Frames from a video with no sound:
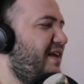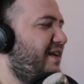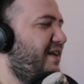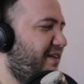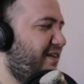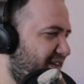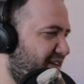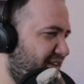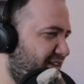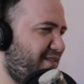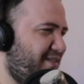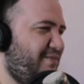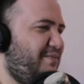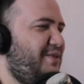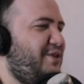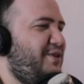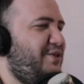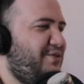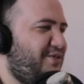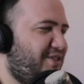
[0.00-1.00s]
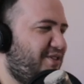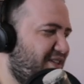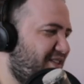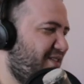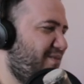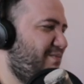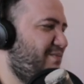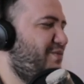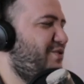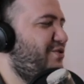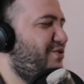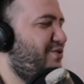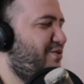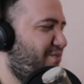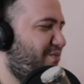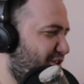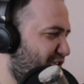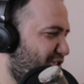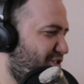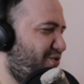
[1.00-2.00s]
In the music, the
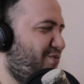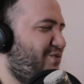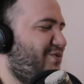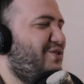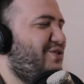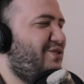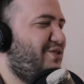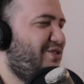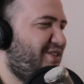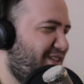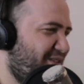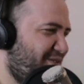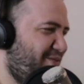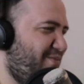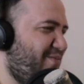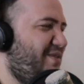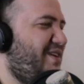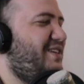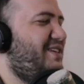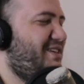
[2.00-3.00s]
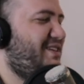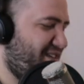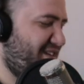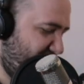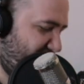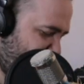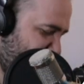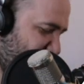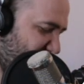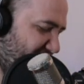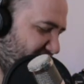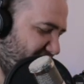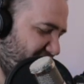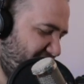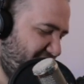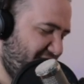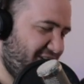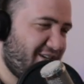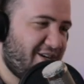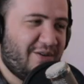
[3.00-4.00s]
moment you want it, you better never let it
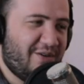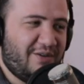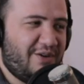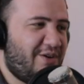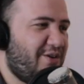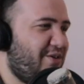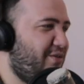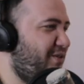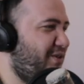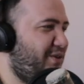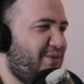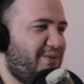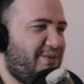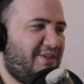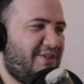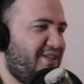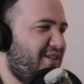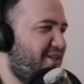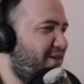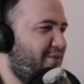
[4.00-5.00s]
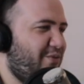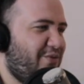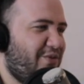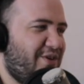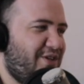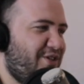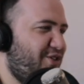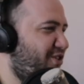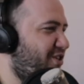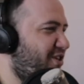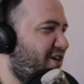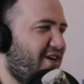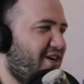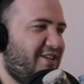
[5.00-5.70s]
go. Oh, you only get one shot.